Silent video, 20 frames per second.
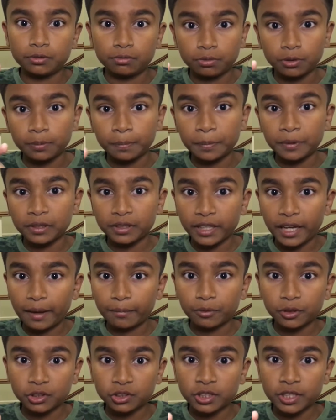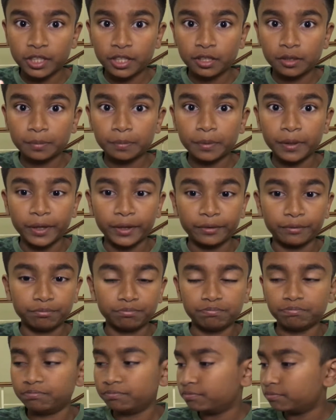triple camera setup and
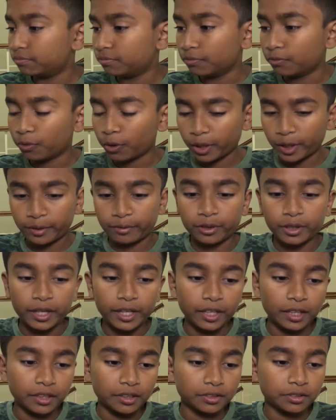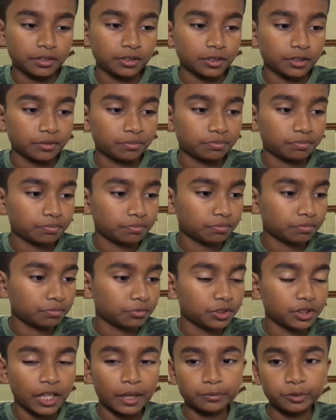whatever else a
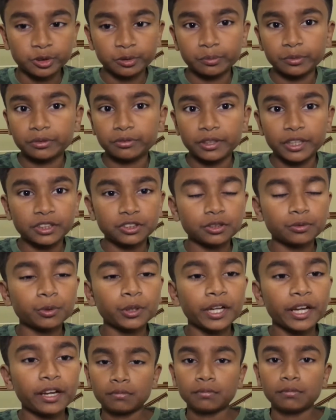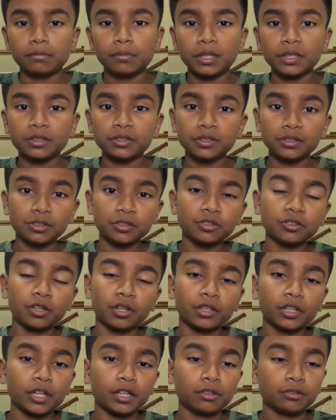Samsung mid-ranger would have. But this is
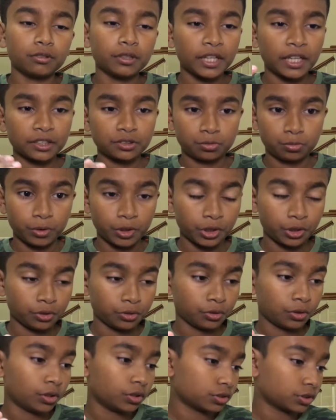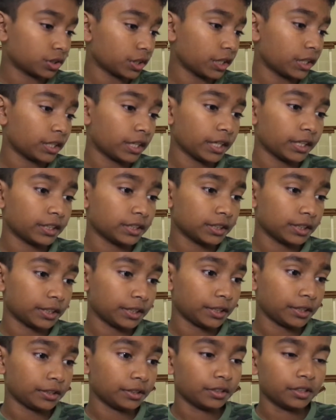not a reacts video or say like
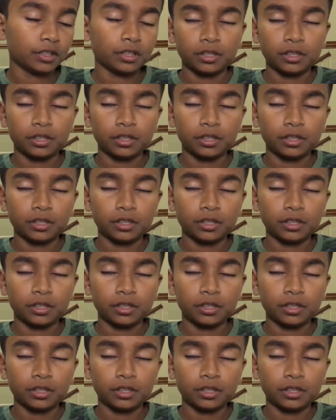a